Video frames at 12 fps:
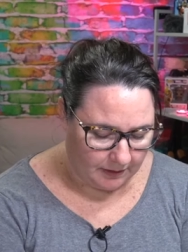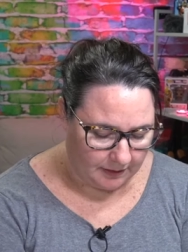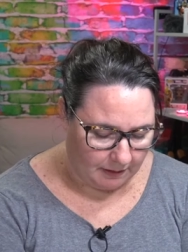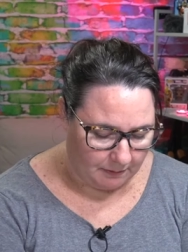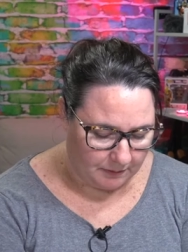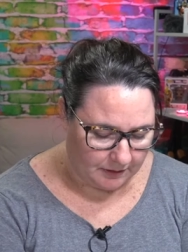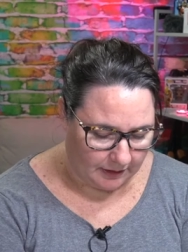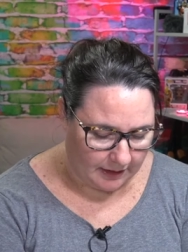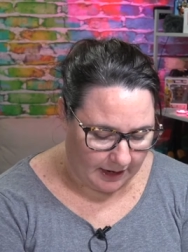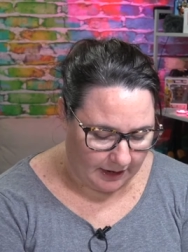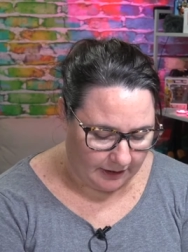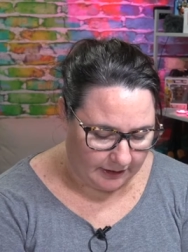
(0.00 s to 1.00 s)
That one was
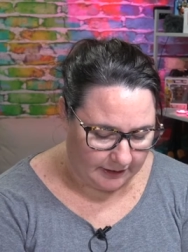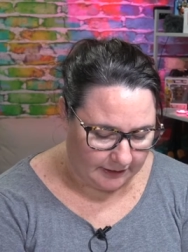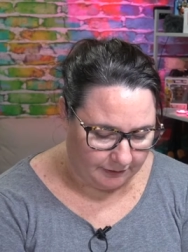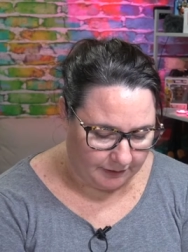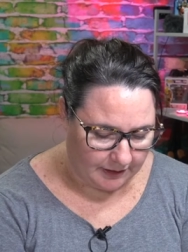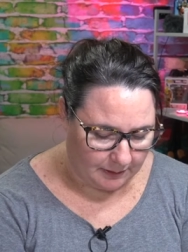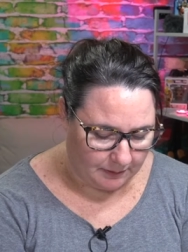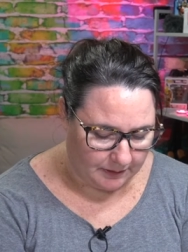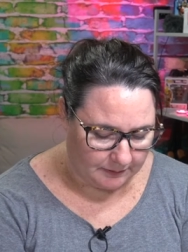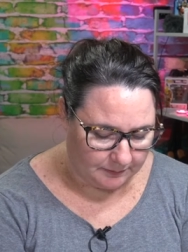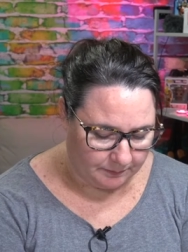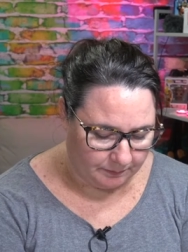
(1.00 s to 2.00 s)
okay. I could live with that
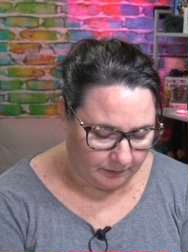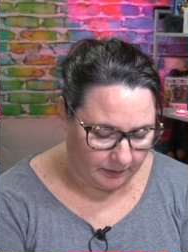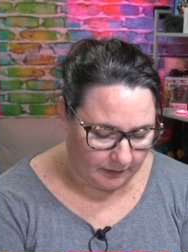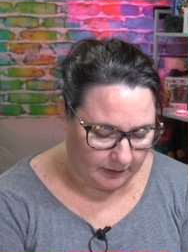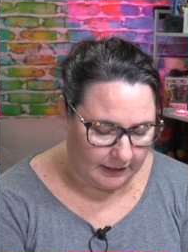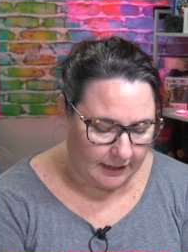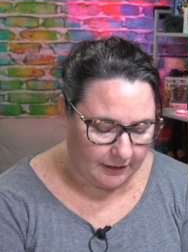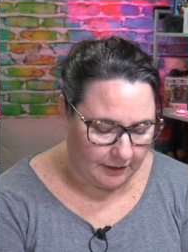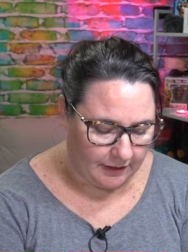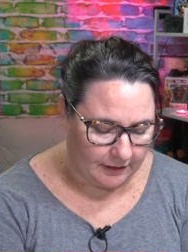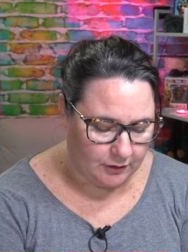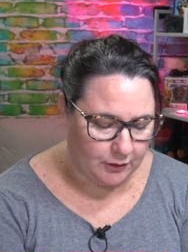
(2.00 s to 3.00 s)
one. Yeah, no,
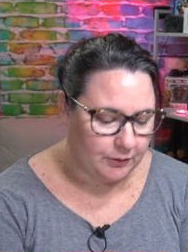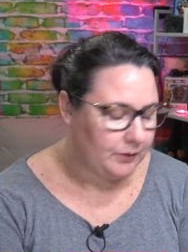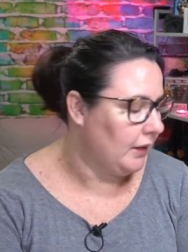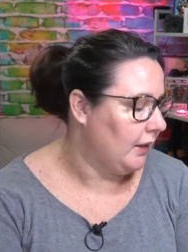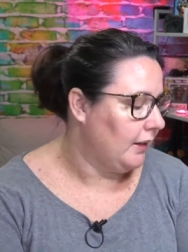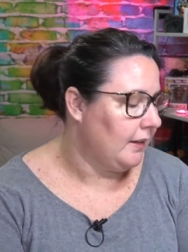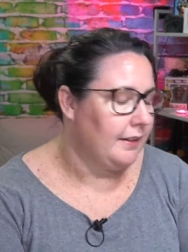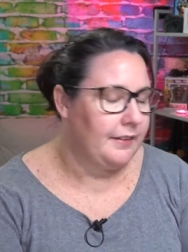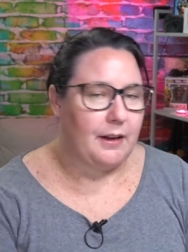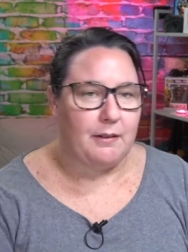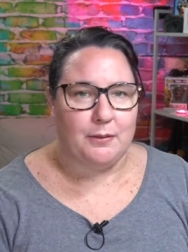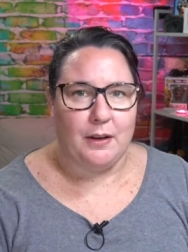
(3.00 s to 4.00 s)
that's cool.
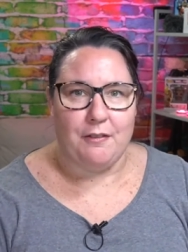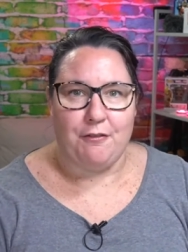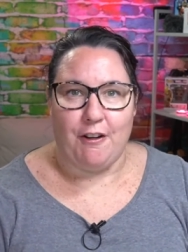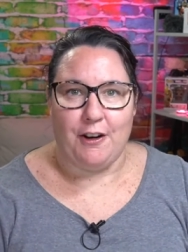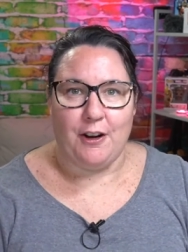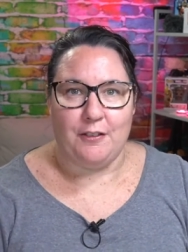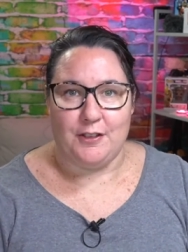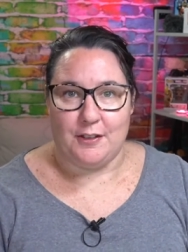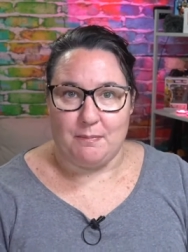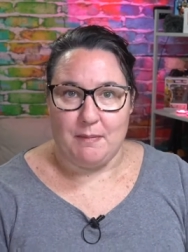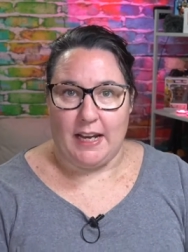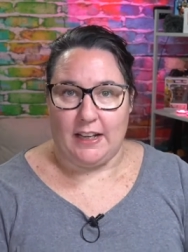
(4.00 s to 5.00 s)
There was a photo of
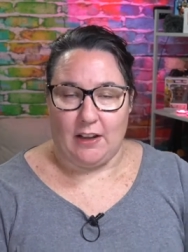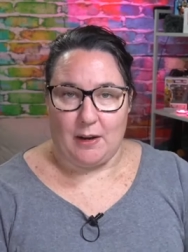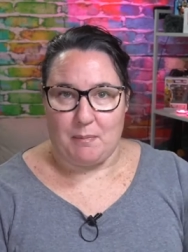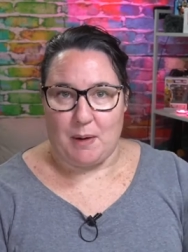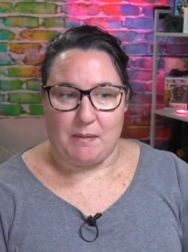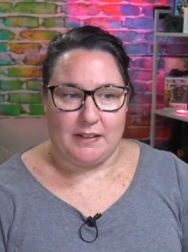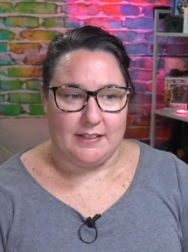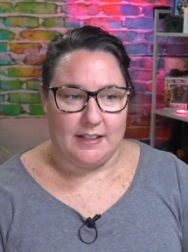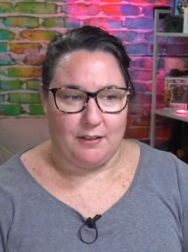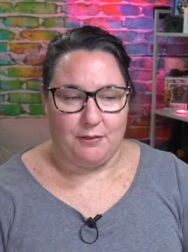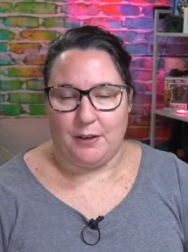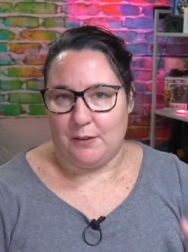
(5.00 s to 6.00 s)
just me, like by
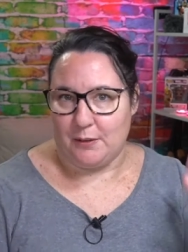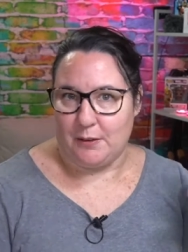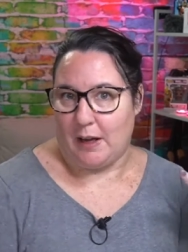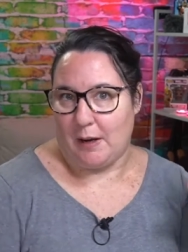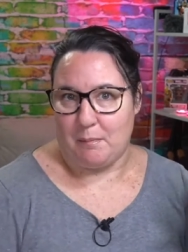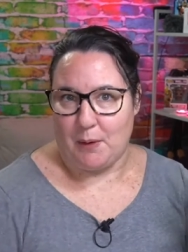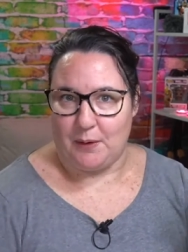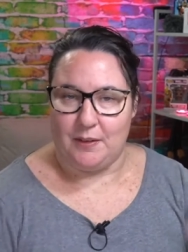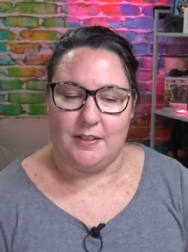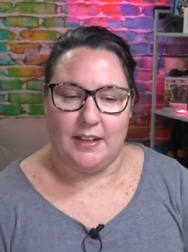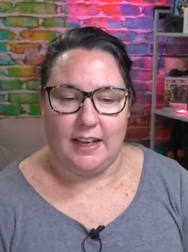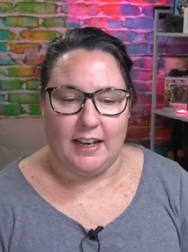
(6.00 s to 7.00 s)
myself. We were all like
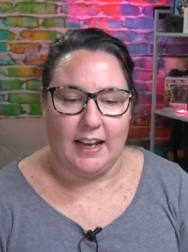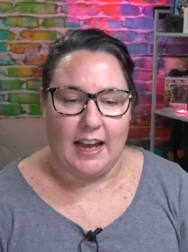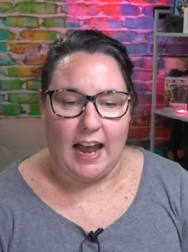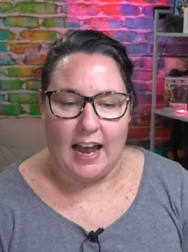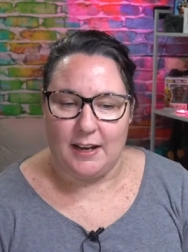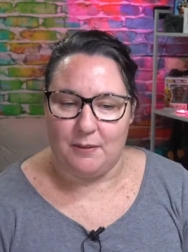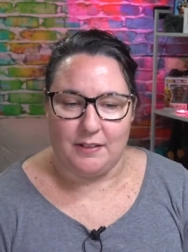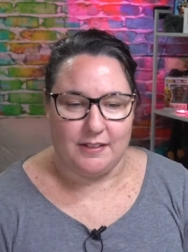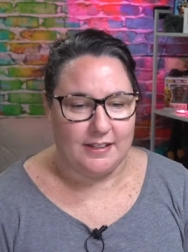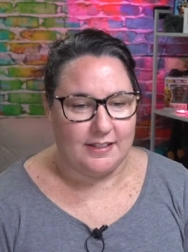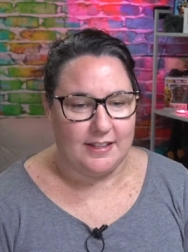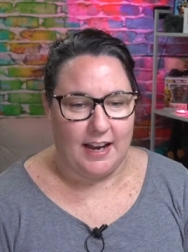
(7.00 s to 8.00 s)
posing, and it was
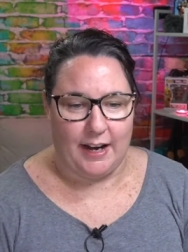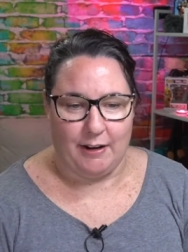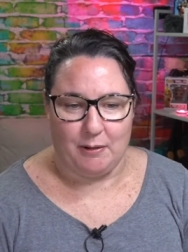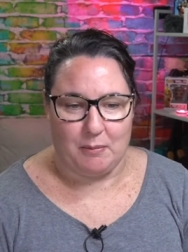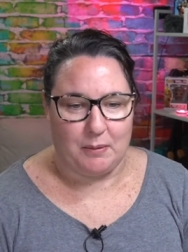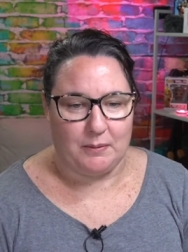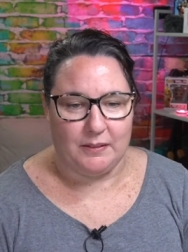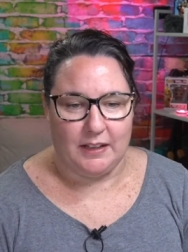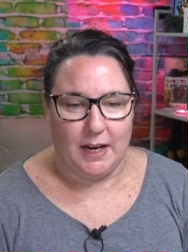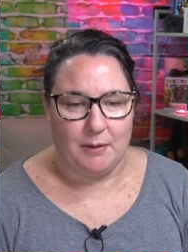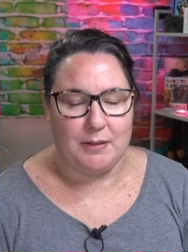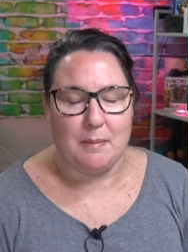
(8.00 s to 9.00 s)
just terrible.
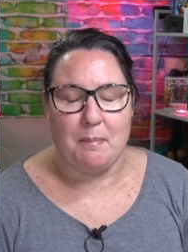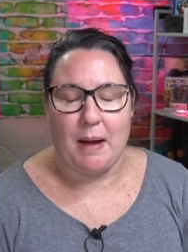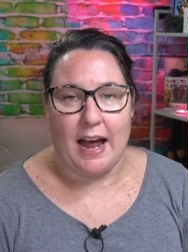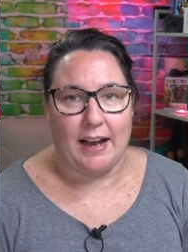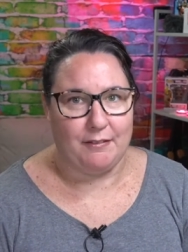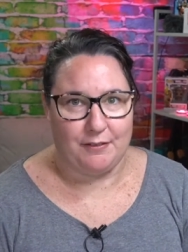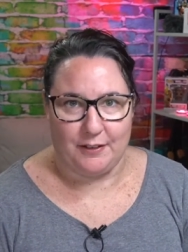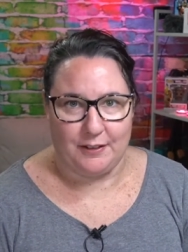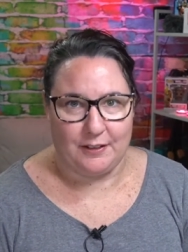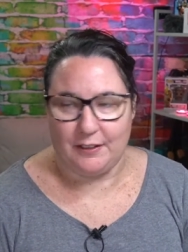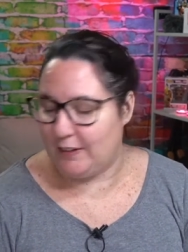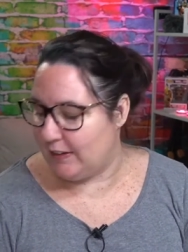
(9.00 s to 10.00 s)
It was a bad
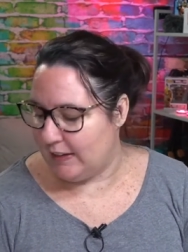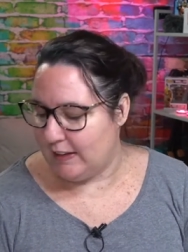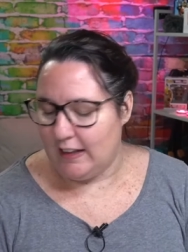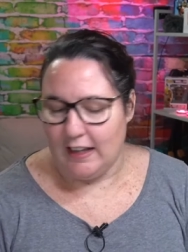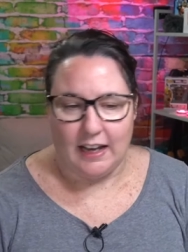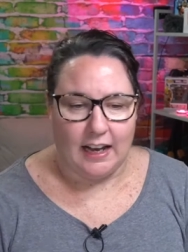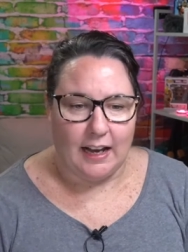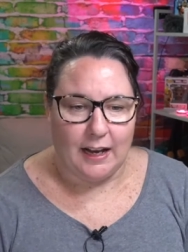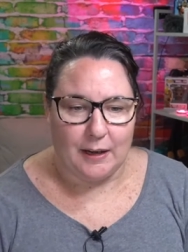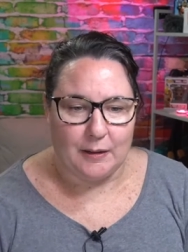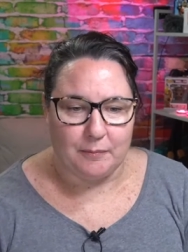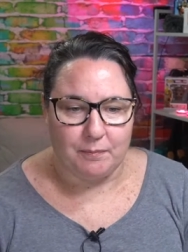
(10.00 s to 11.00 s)
photo.
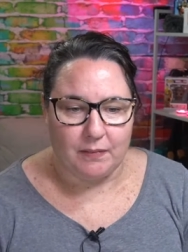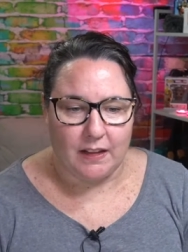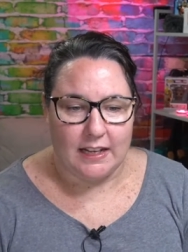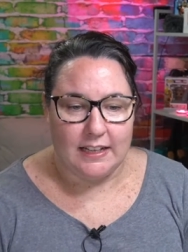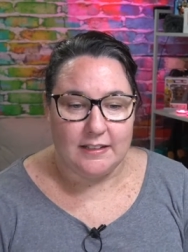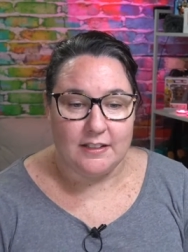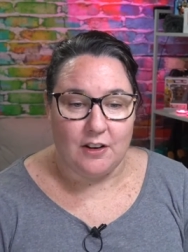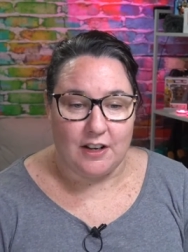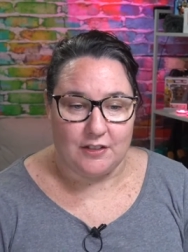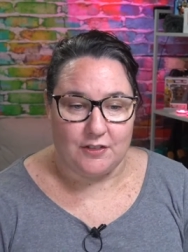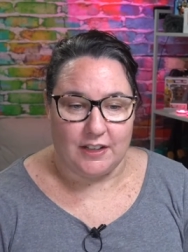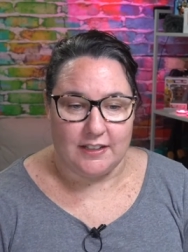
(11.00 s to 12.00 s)
Um, it is a
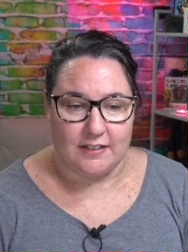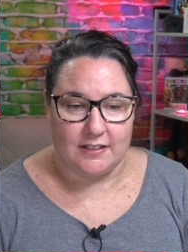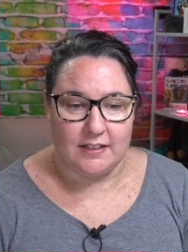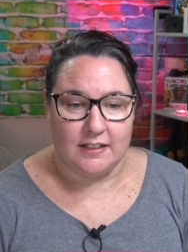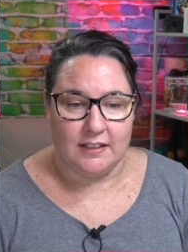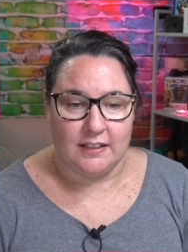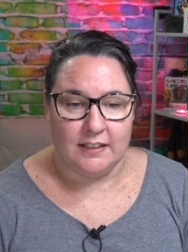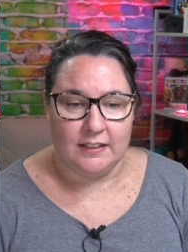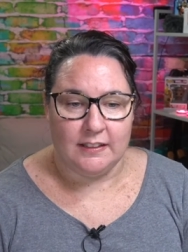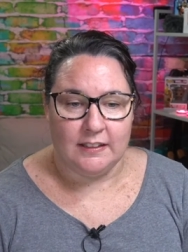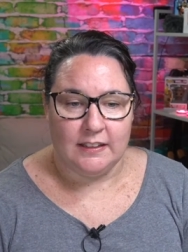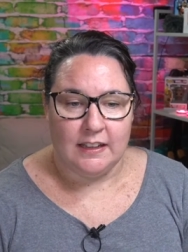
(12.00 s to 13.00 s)
nice dress.
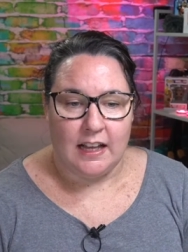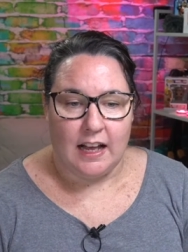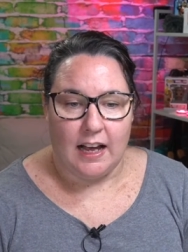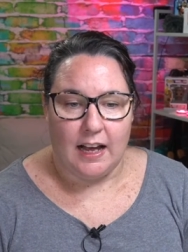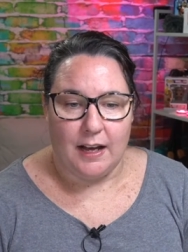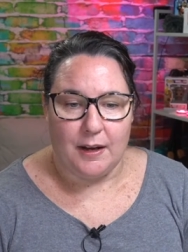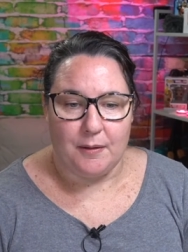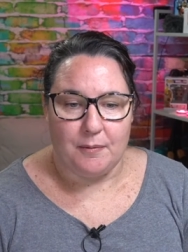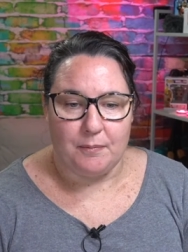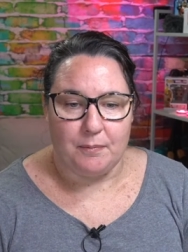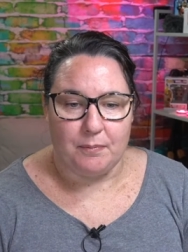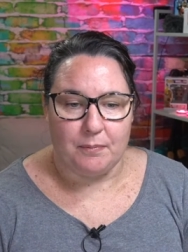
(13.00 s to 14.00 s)

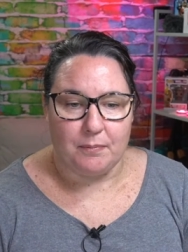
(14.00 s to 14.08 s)
Um,